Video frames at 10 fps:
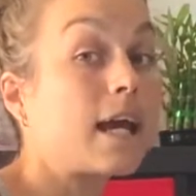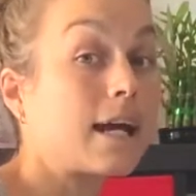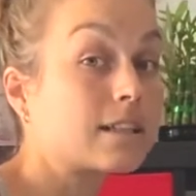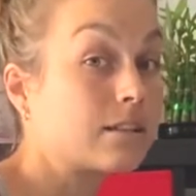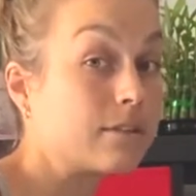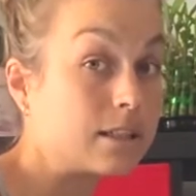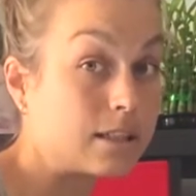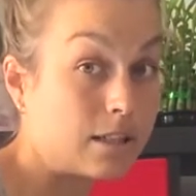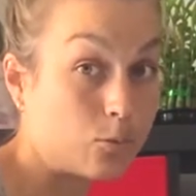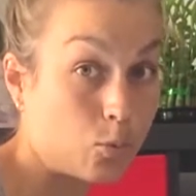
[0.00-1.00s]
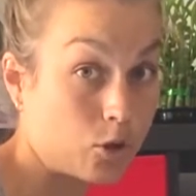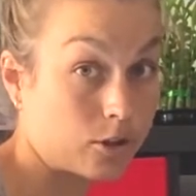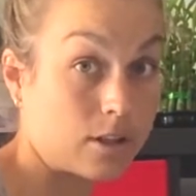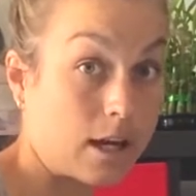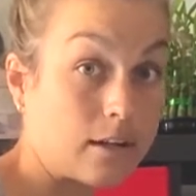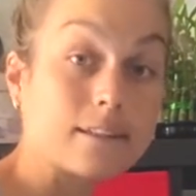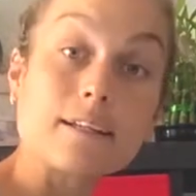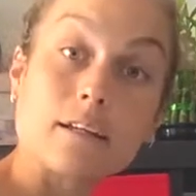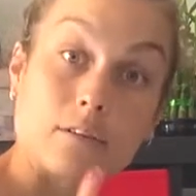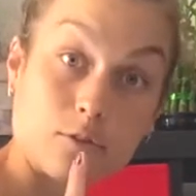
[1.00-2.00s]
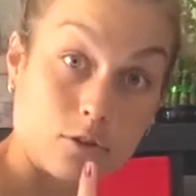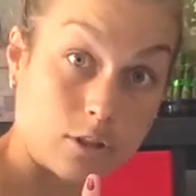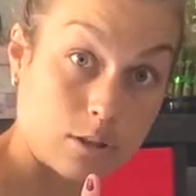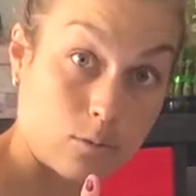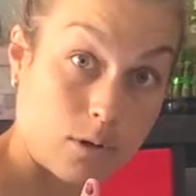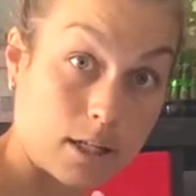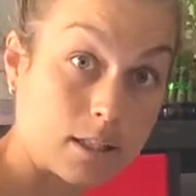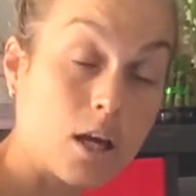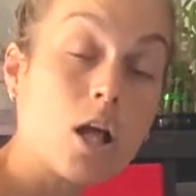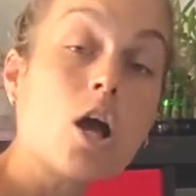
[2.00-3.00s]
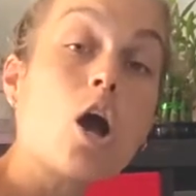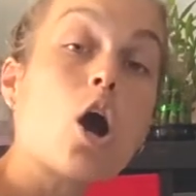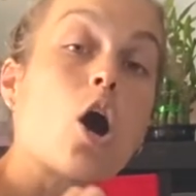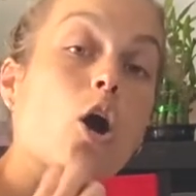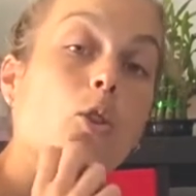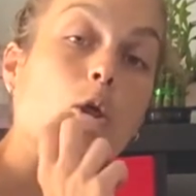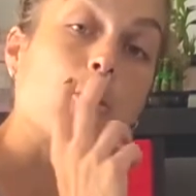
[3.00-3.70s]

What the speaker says: activated and worked out if you do it right. On the